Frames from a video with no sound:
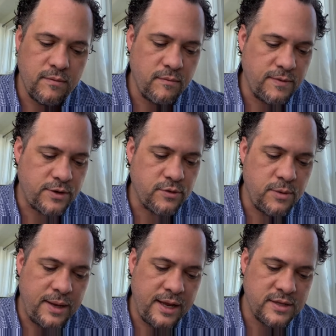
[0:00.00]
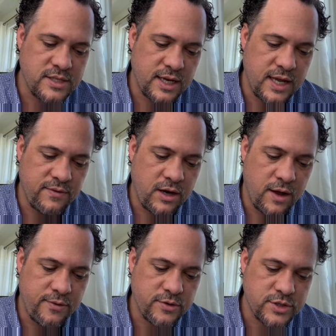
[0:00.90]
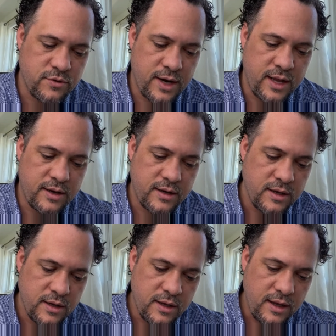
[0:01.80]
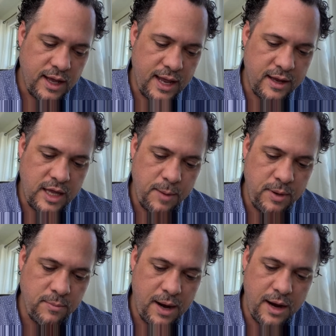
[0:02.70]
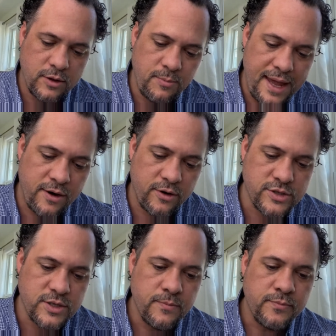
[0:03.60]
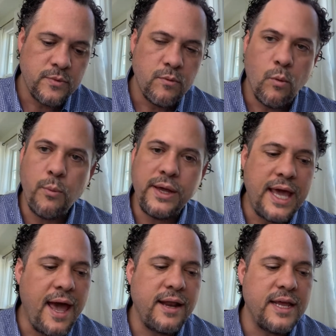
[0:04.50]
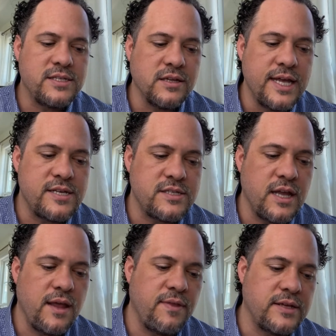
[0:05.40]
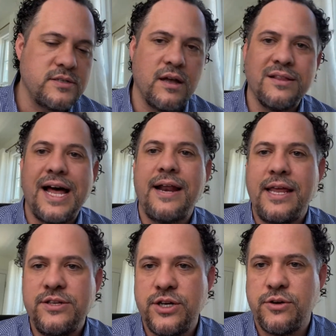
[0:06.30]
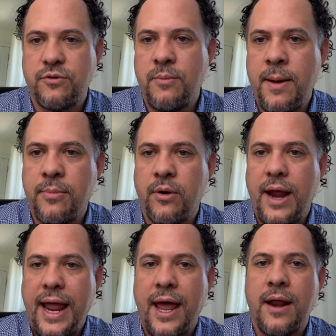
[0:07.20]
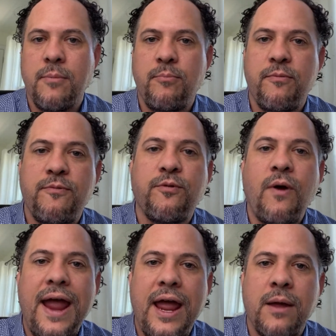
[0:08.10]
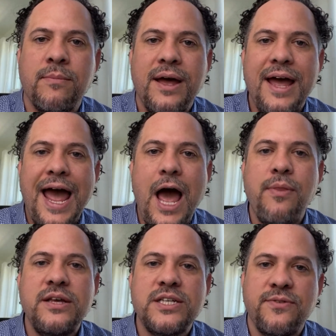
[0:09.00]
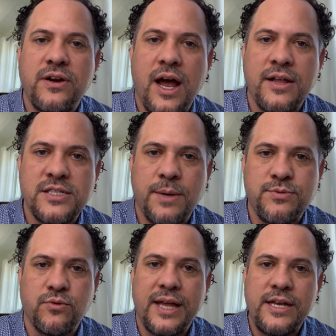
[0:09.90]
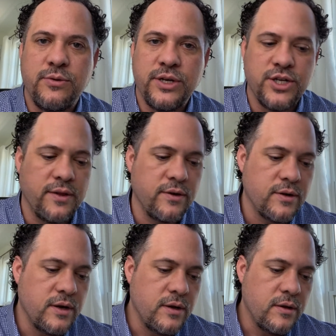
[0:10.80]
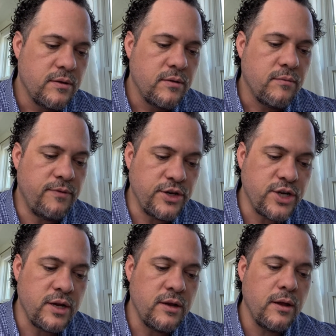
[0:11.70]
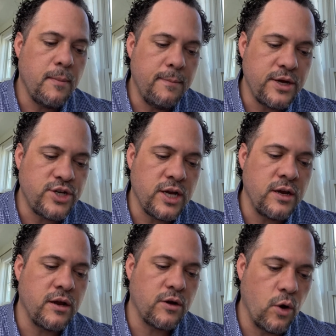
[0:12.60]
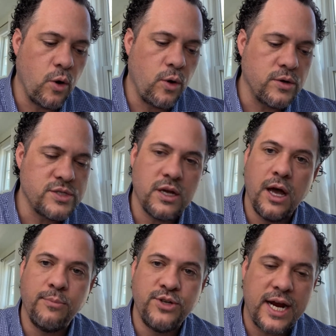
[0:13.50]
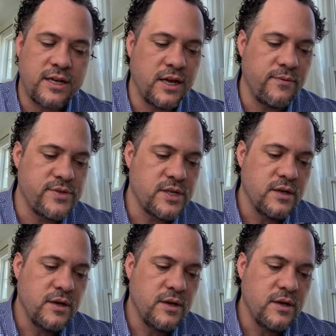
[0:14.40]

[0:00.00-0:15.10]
victory means giving others credit and keeping mild manners, what we get is a list that's a lot easier to remember and frame how these different concepts relate to each other. Vision, mission, goals, objectives,